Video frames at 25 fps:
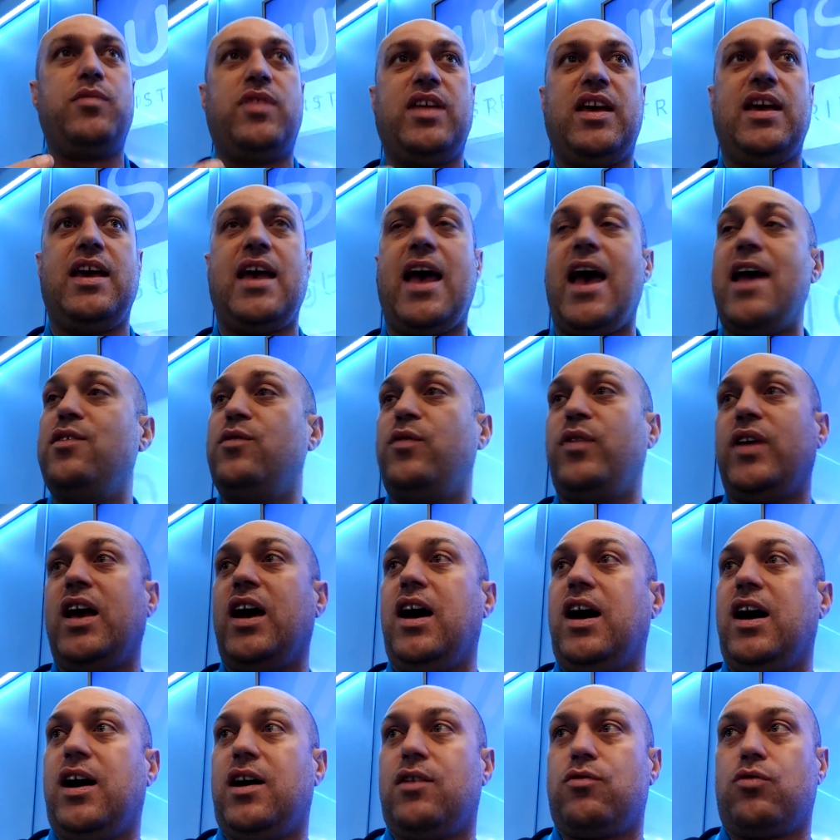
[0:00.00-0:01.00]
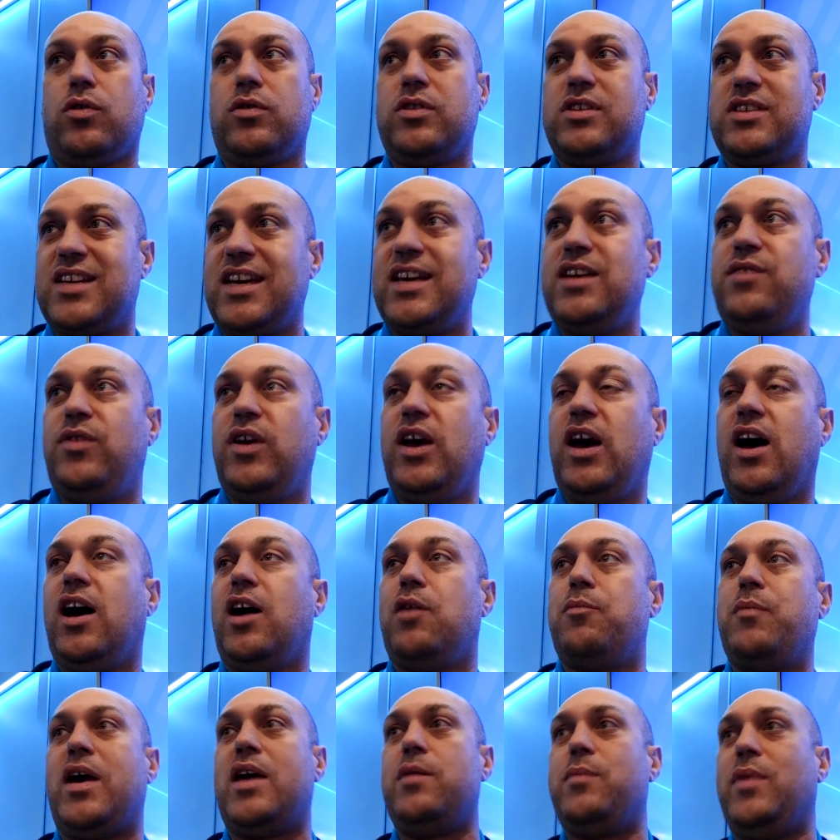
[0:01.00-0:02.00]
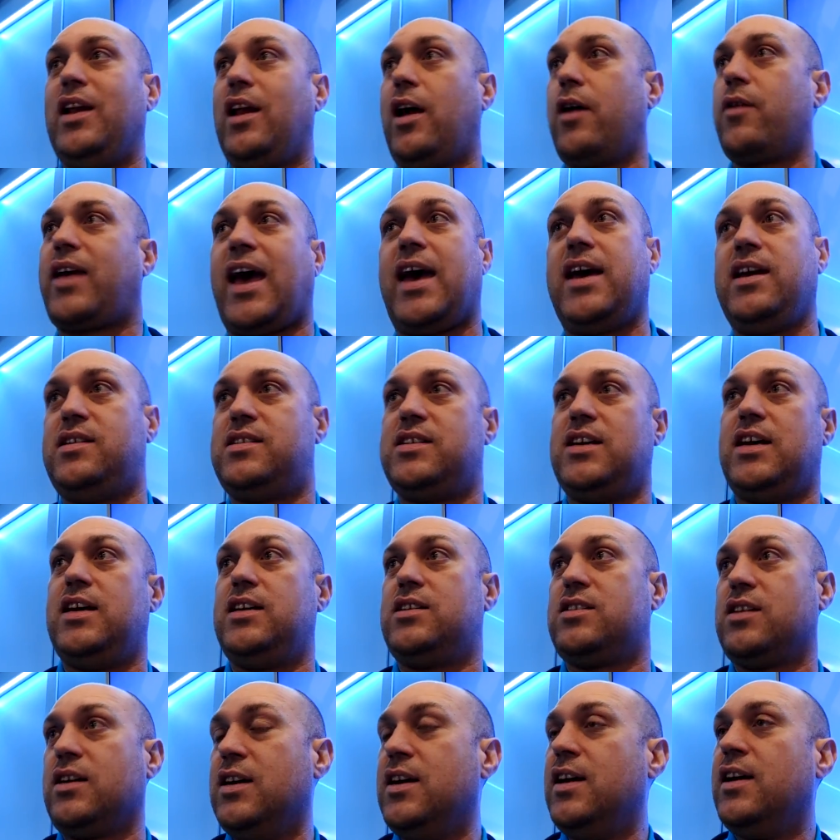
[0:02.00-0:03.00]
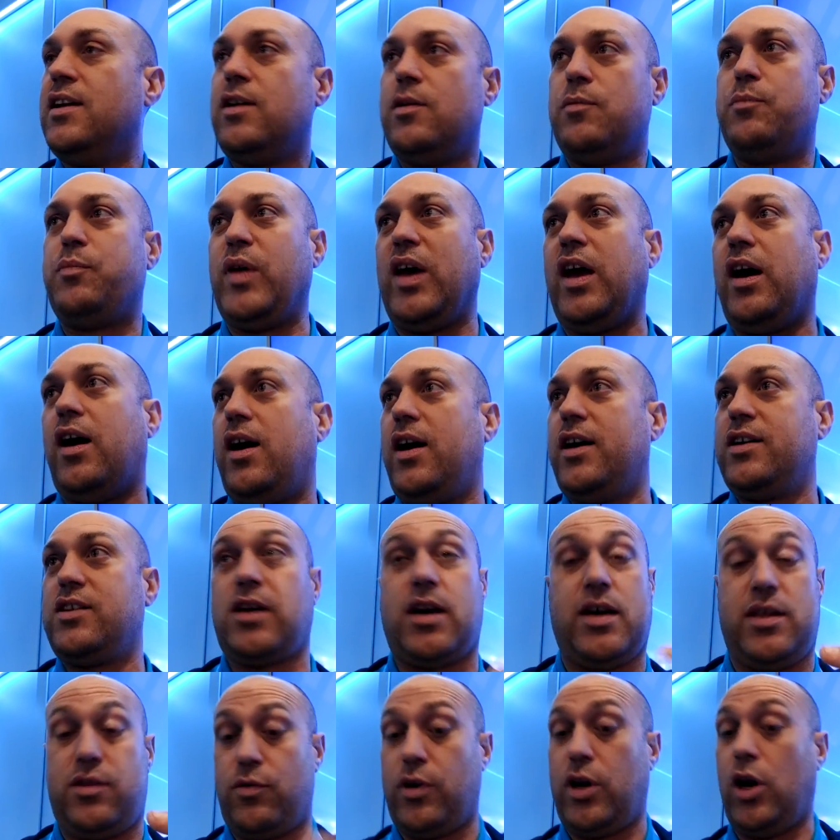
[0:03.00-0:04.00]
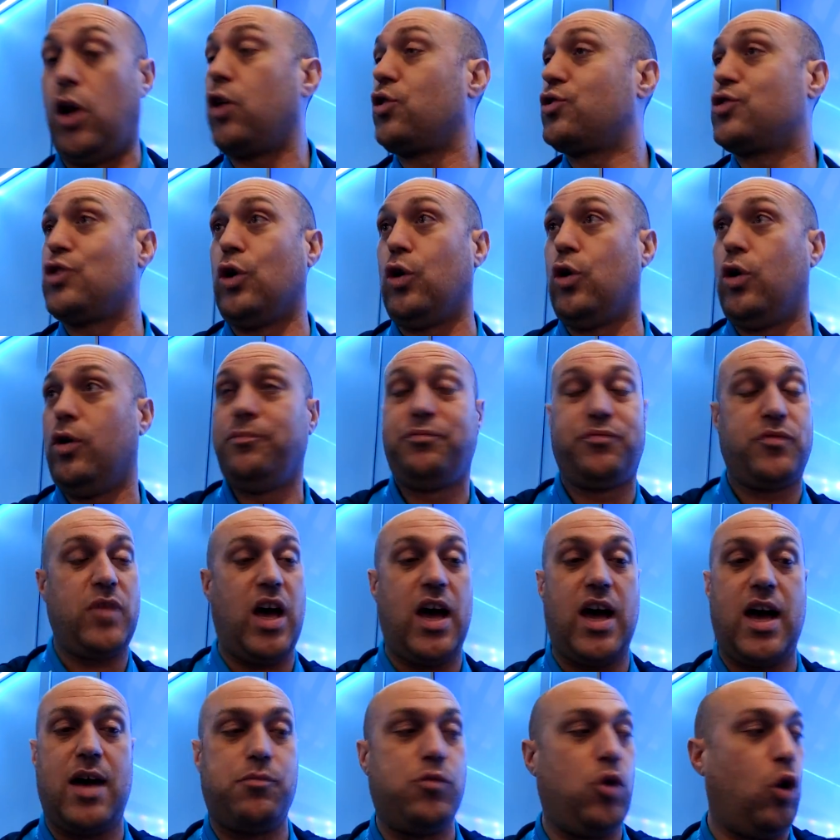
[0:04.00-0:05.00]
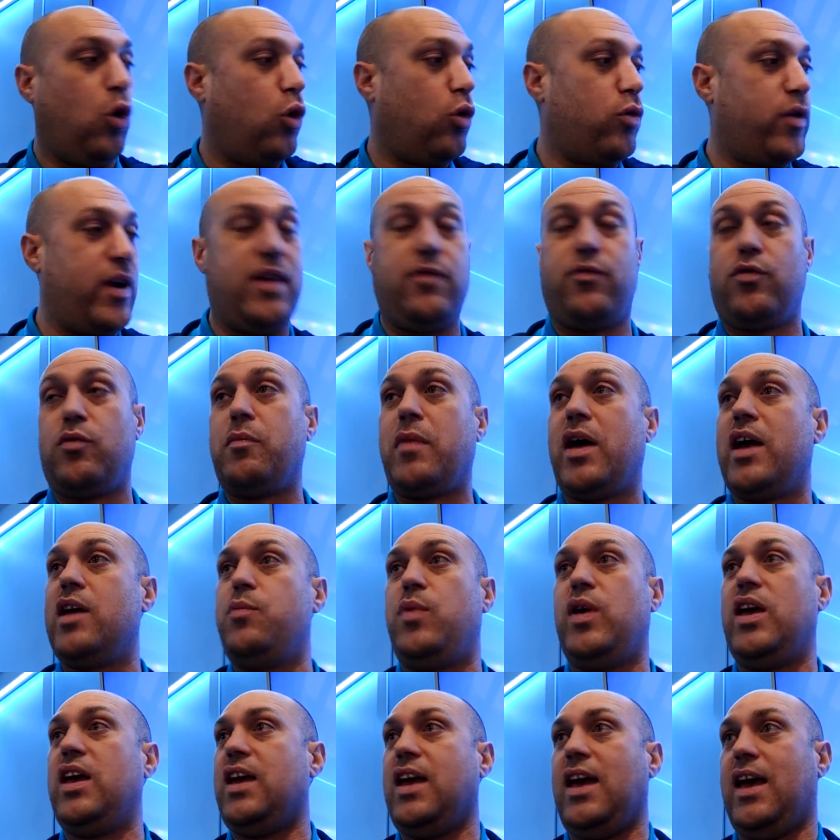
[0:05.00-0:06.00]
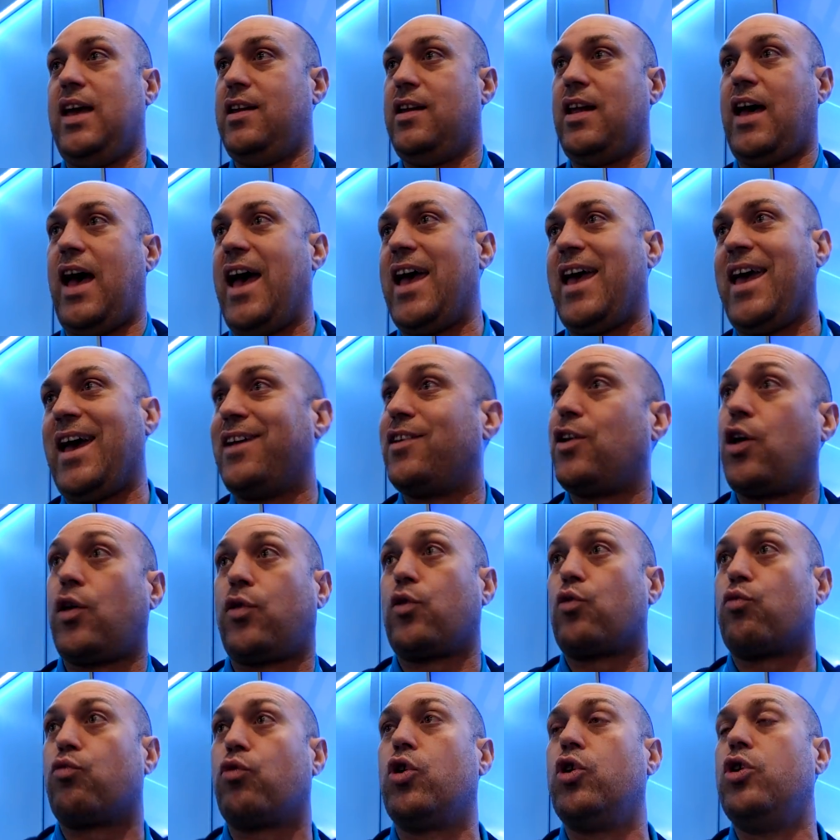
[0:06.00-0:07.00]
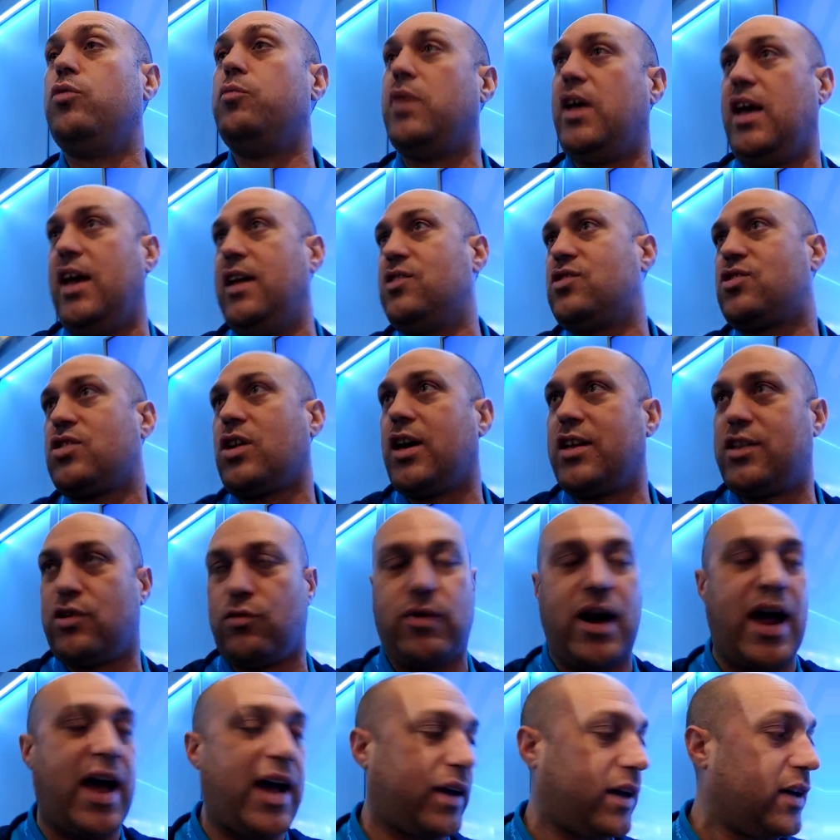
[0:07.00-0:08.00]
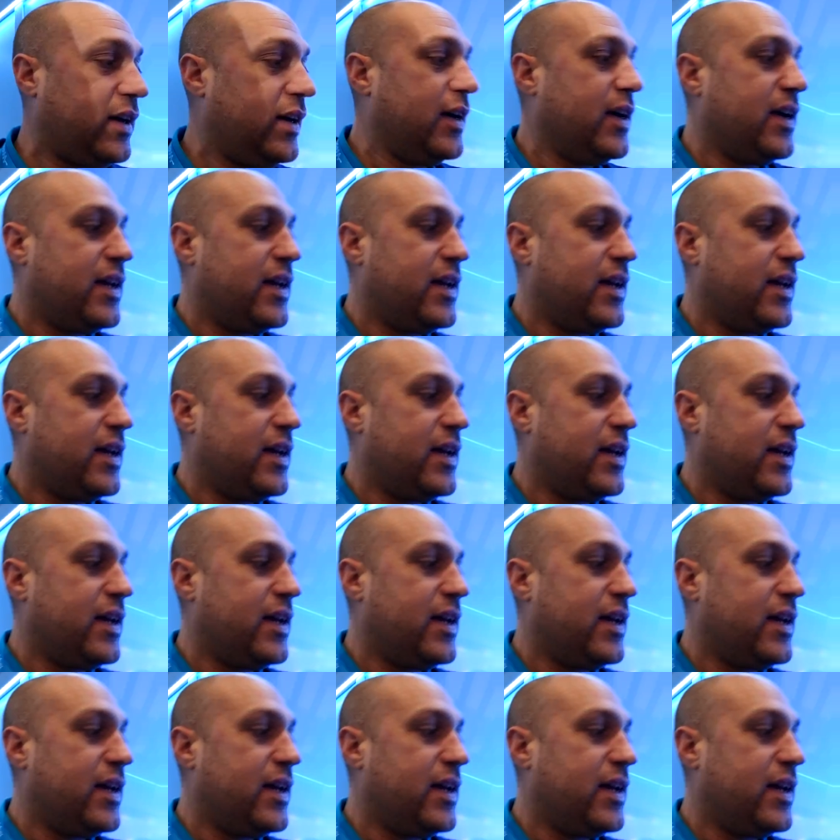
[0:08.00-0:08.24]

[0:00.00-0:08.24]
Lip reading: the NVR or the DVR may be located behind either a locked door or even maybe in another room inside the rack.